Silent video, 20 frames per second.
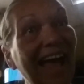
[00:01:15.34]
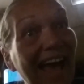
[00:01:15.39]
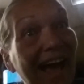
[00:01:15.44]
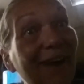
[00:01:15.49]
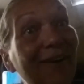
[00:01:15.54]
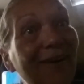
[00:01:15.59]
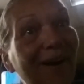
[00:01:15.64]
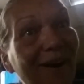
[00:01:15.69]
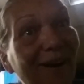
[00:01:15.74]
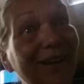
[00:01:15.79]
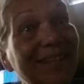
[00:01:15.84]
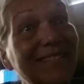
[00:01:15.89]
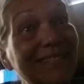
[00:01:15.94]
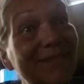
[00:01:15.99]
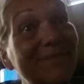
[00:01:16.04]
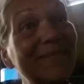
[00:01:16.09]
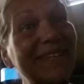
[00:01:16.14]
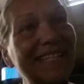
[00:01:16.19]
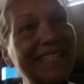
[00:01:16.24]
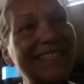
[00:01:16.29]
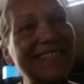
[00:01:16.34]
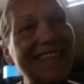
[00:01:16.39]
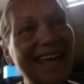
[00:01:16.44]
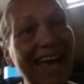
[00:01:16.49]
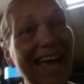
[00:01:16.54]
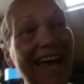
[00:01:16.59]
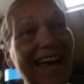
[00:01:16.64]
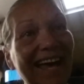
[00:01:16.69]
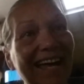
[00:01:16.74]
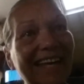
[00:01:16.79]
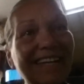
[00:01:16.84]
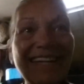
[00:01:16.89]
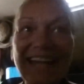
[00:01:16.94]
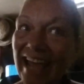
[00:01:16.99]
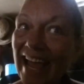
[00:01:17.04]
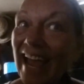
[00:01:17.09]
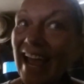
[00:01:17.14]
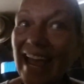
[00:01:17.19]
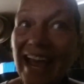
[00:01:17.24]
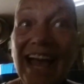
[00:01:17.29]
How awesome is that?
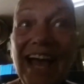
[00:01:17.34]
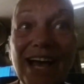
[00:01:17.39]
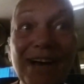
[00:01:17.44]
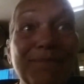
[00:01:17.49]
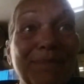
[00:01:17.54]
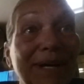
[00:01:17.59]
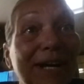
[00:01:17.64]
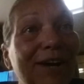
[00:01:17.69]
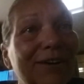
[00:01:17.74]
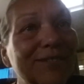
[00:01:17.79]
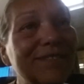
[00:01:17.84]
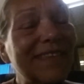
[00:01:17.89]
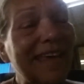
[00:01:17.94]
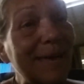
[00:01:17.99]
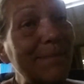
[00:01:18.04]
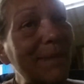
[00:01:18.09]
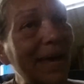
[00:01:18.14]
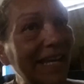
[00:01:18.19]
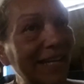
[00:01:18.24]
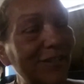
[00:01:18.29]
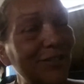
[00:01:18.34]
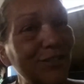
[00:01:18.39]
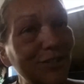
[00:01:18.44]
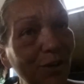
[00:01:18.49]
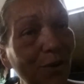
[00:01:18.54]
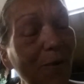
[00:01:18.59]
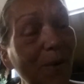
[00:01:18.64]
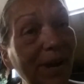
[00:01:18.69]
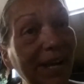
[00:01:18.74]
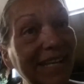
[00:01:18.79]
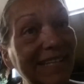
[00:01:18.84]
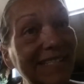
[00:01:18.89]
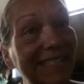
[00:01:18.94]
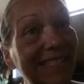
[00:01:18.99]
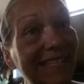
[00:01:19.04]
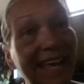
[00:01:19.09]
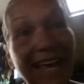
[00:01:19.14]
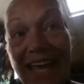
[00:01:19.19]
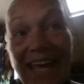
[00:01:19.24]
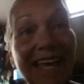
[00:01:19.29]
Because they made a
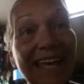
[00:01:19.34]
choice.